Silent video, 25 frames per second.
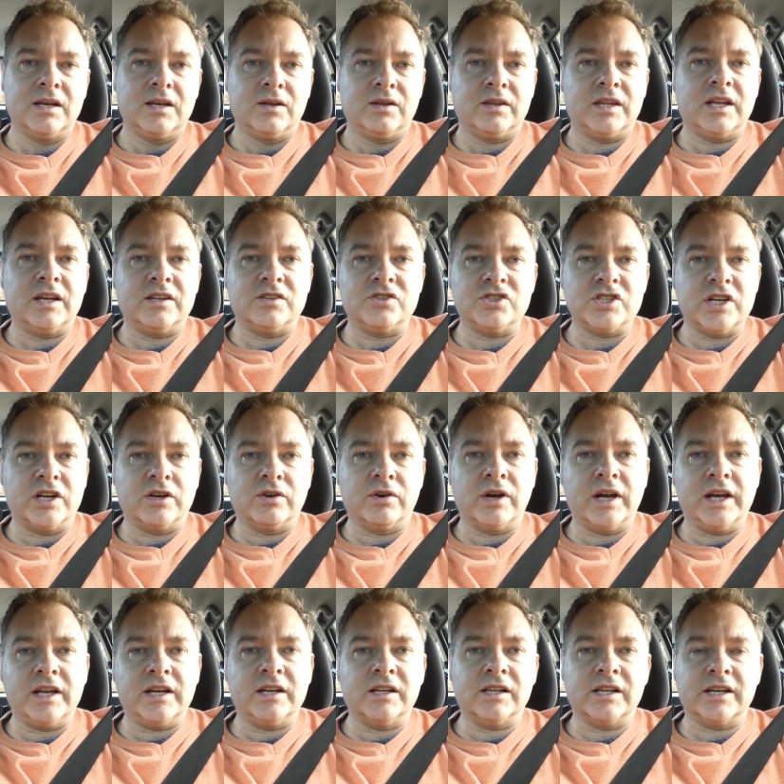that
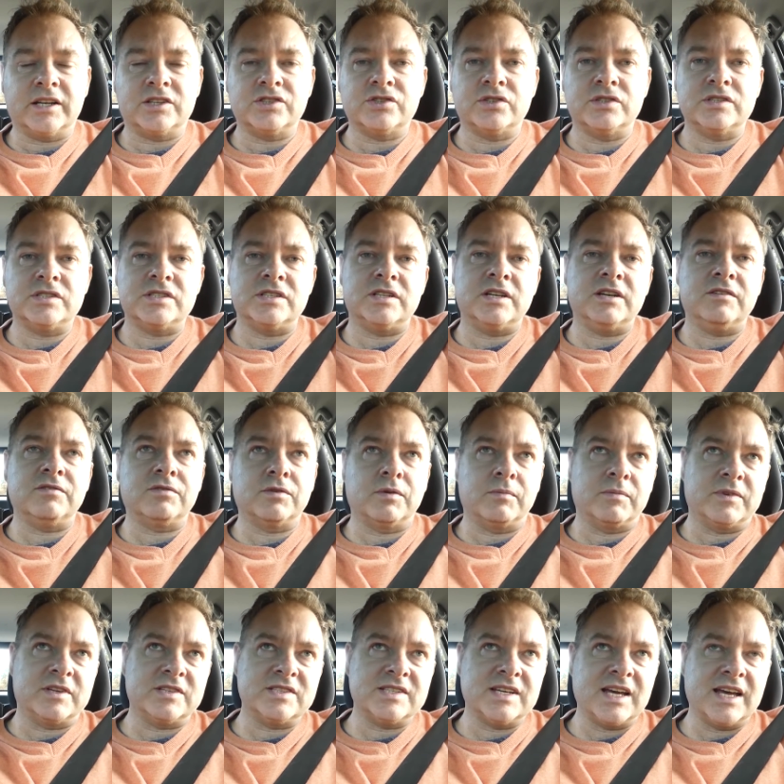generate electricity from
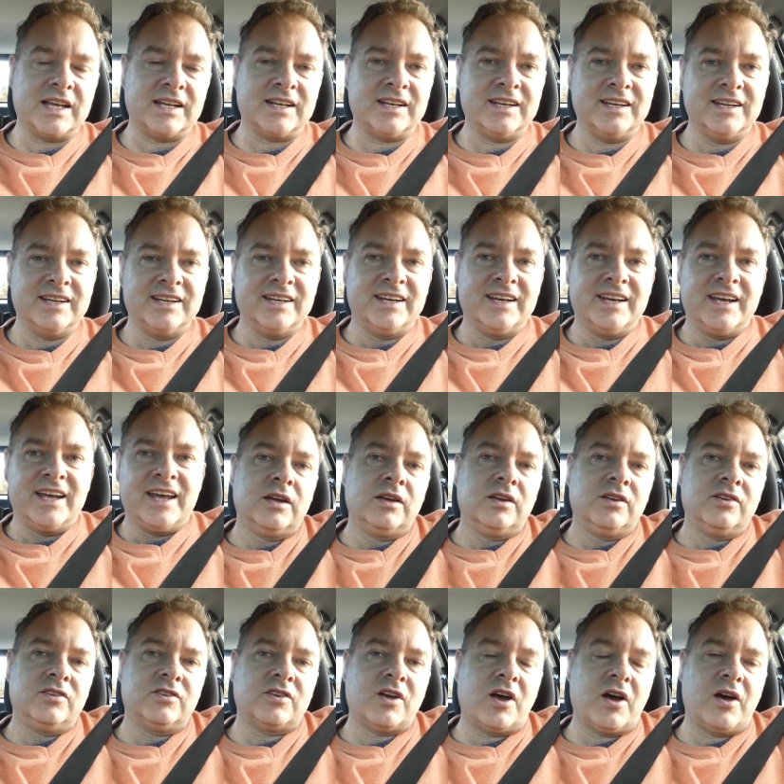the sun.
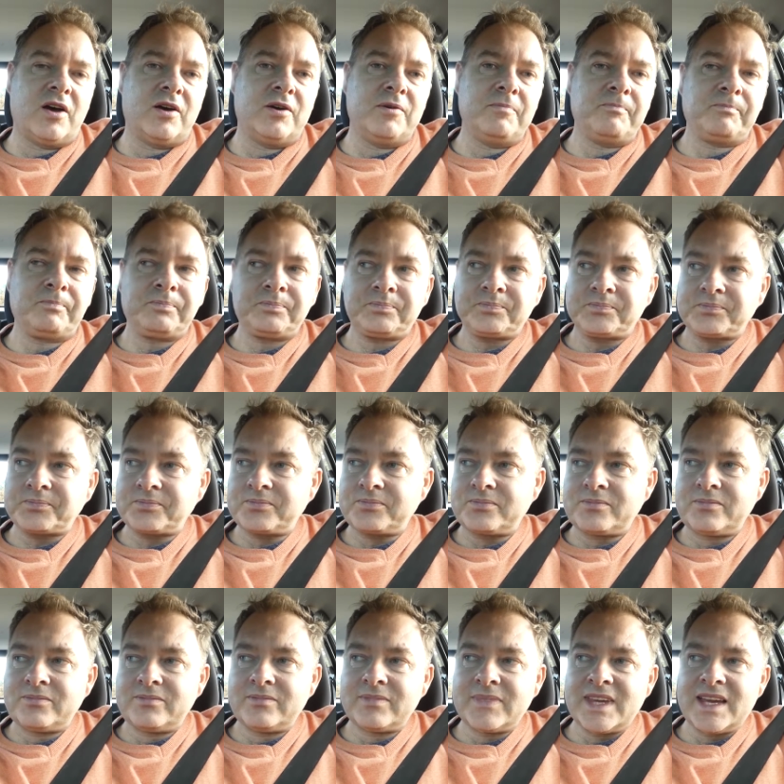So
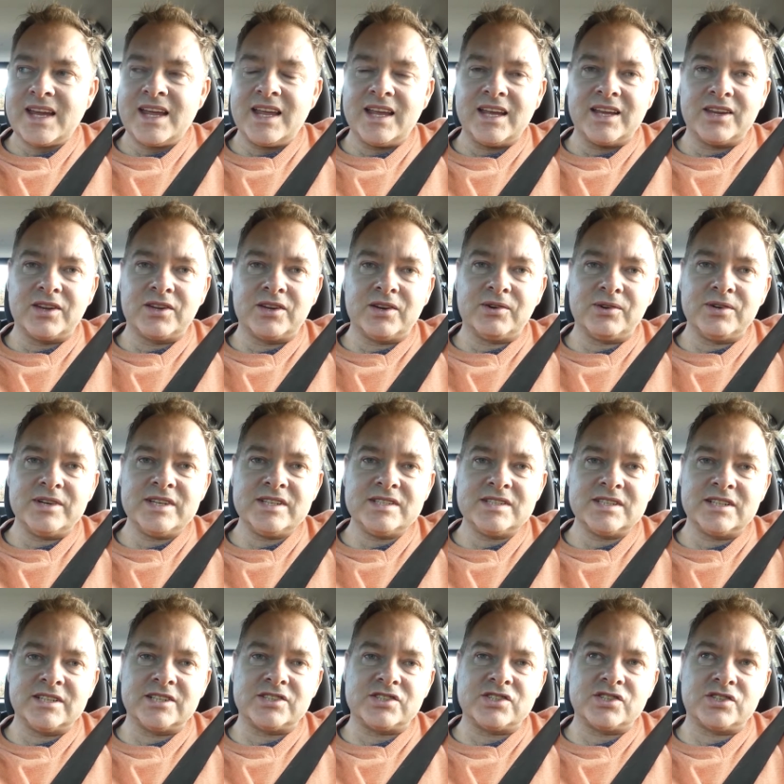the
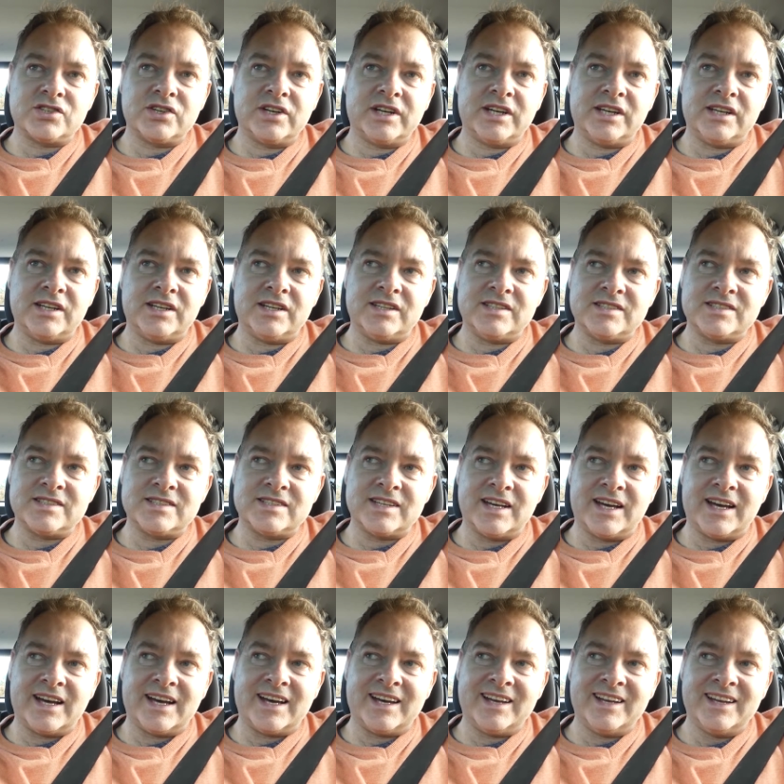reason it's tricky is
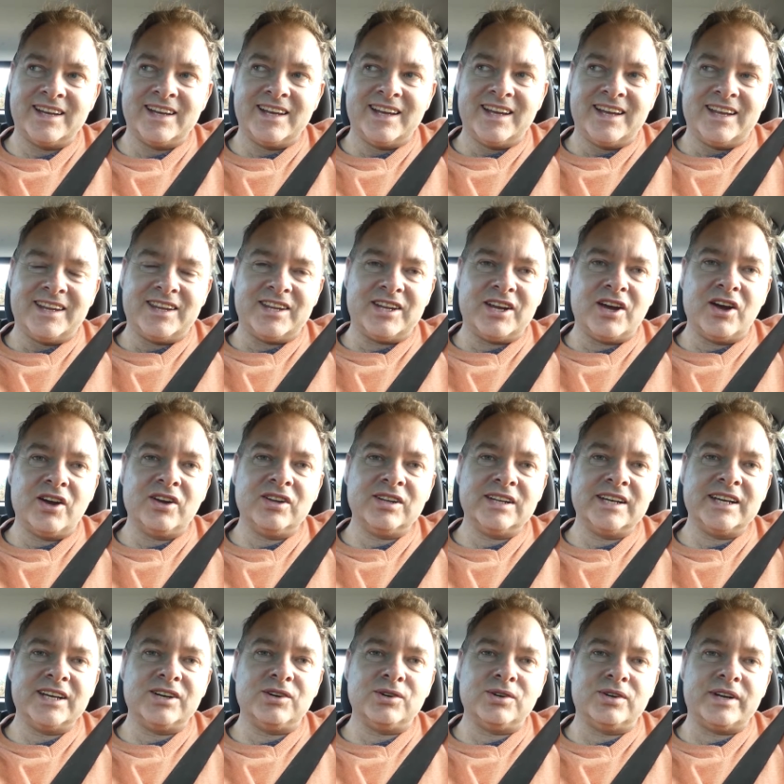the
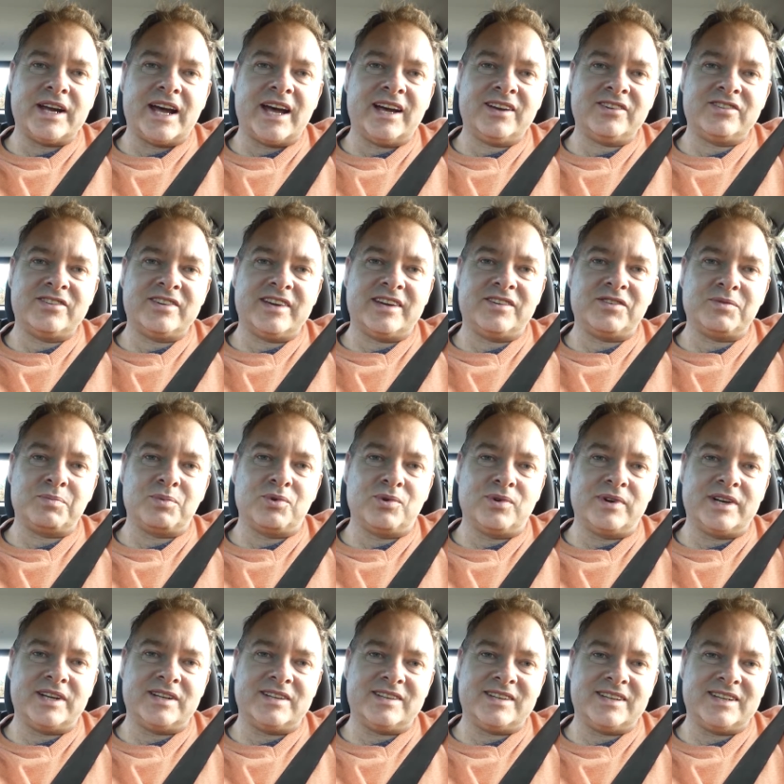only good access
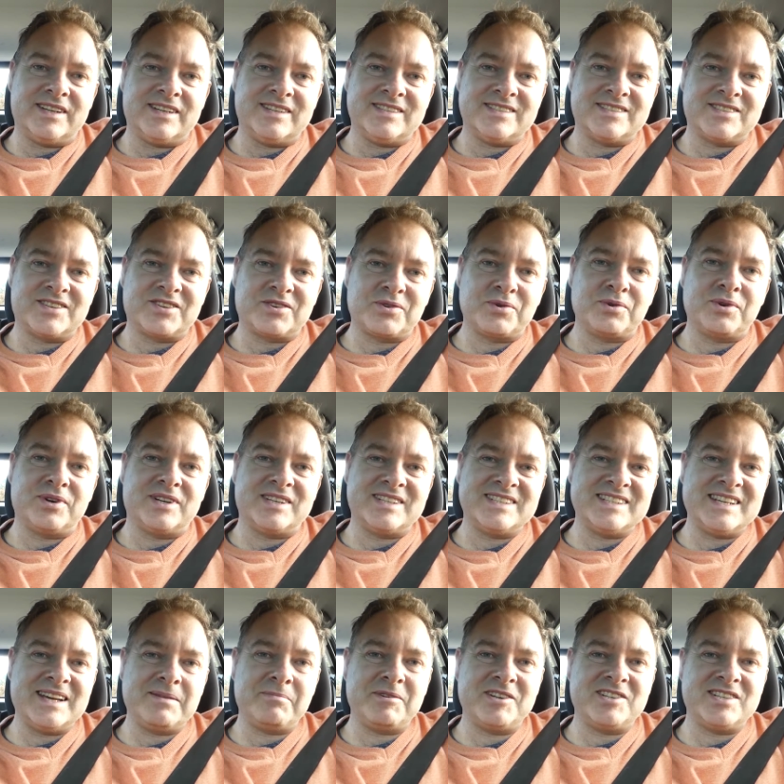point is through a
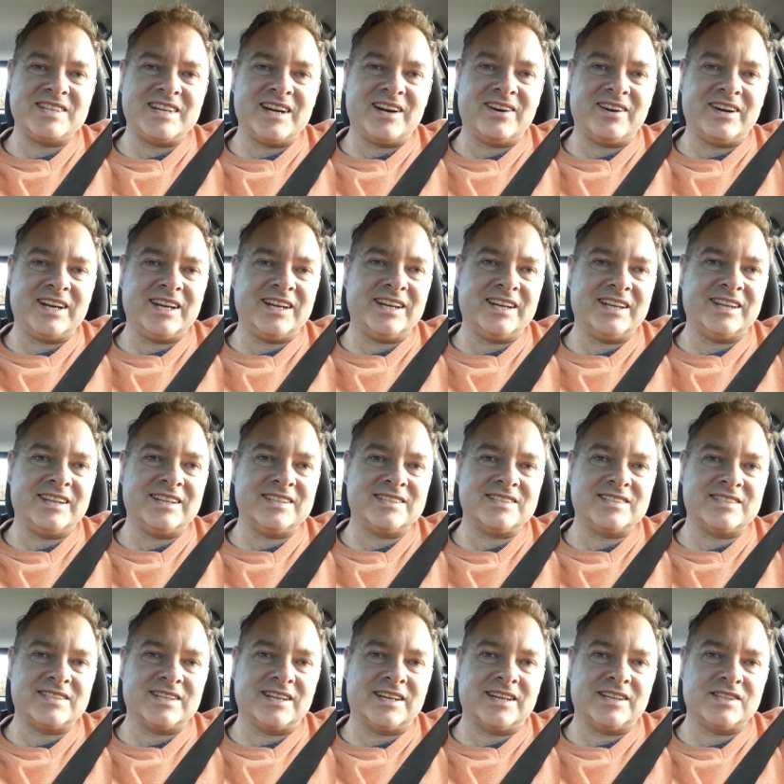cemetery in
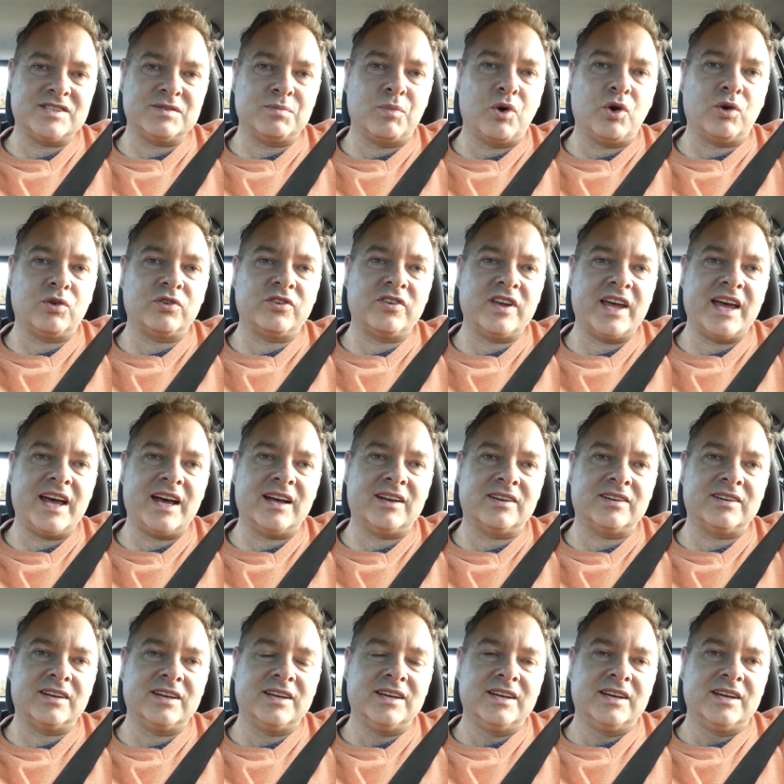this small
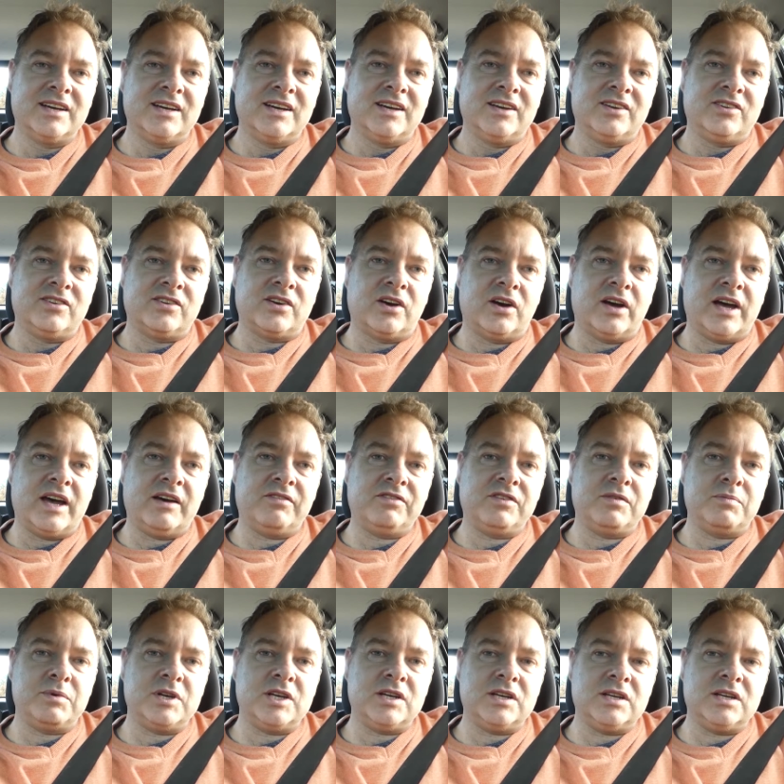town. So I have to
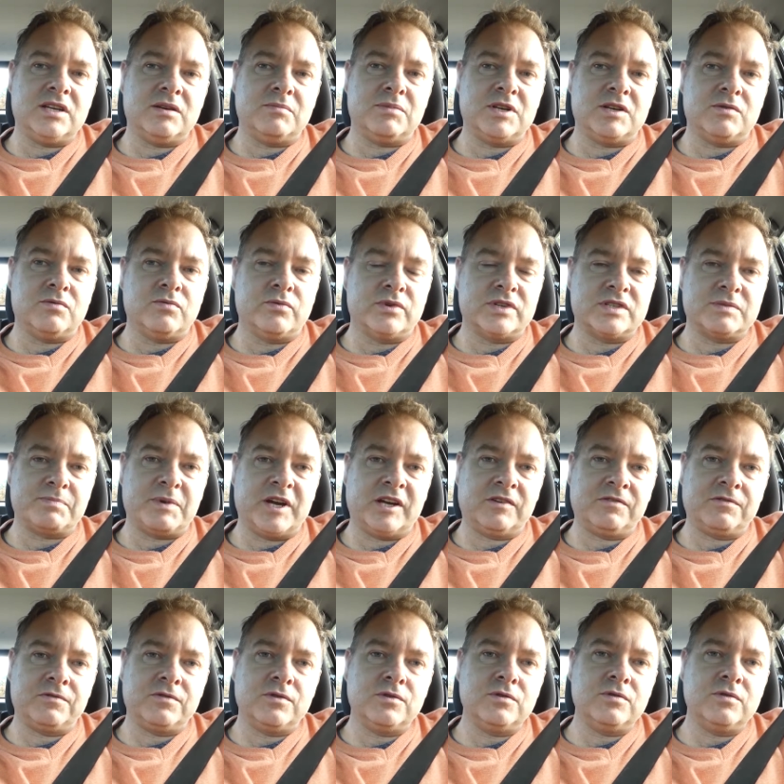be a bit
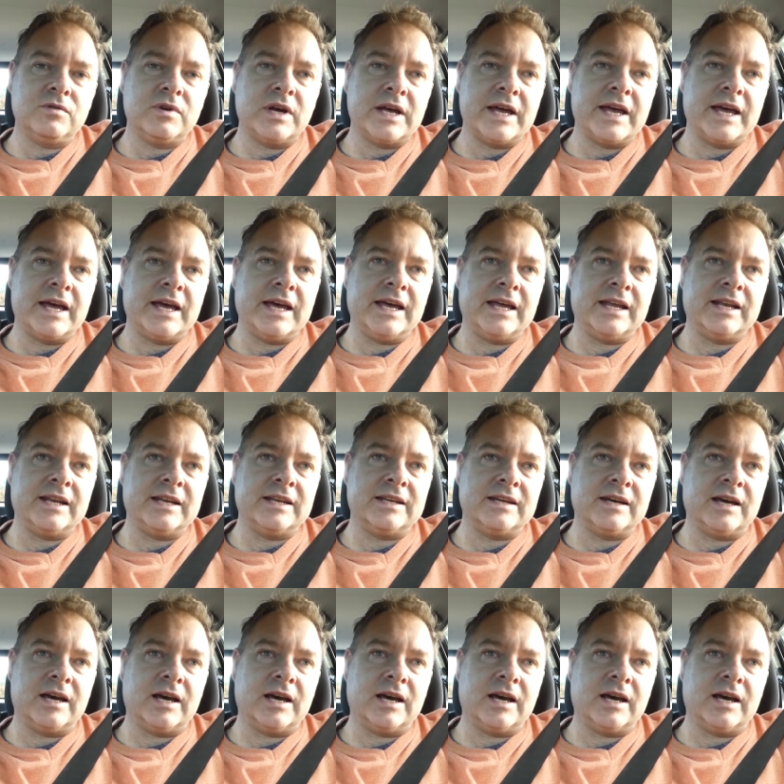respectful, and